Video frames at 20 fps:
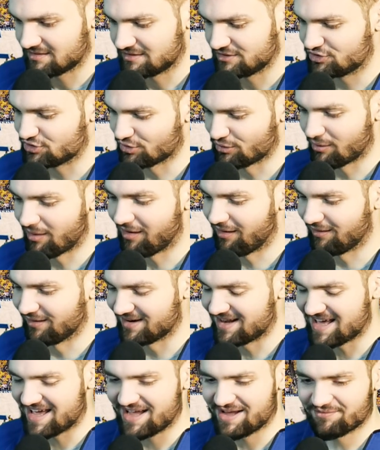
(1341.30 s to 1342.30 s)
Drew
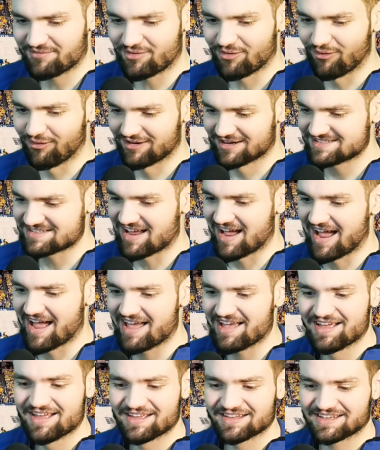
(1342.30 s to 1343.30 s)
Holiday, of course.
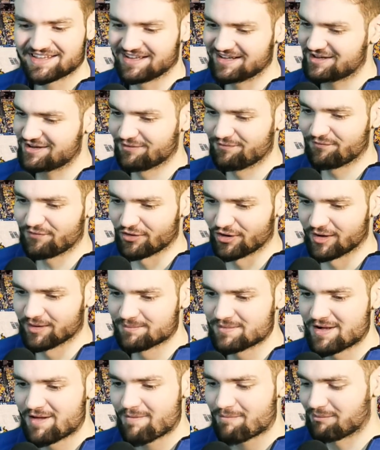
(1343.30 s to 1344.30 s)
I can
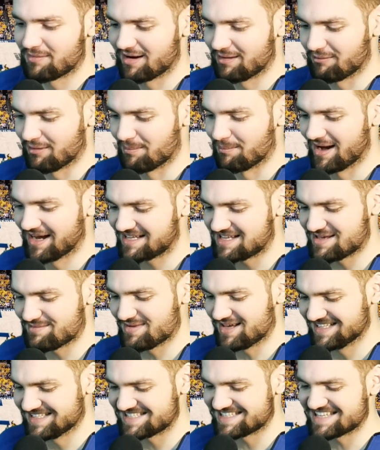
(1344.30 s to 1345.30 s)
confirm what Mikey
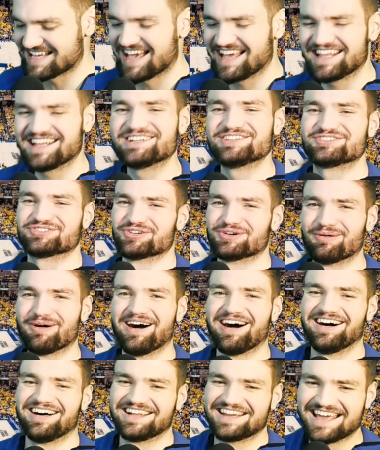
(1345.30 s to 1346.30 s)
Mintz said, and Drew
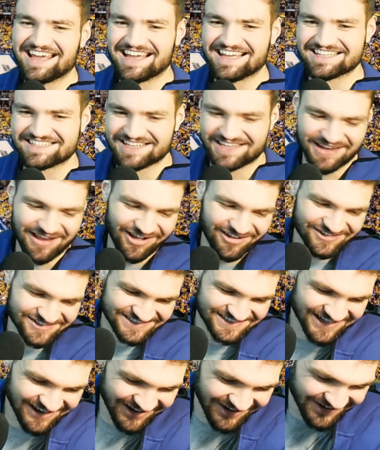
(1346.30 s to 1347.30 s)
Holiday is an
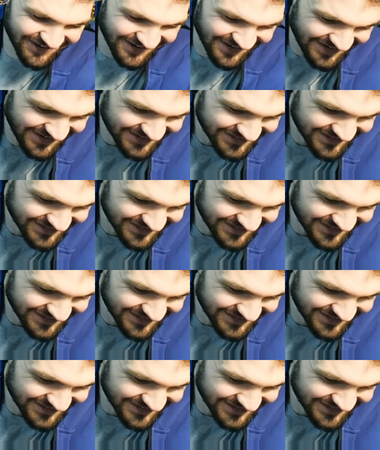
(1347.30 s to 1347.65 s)
All-Star.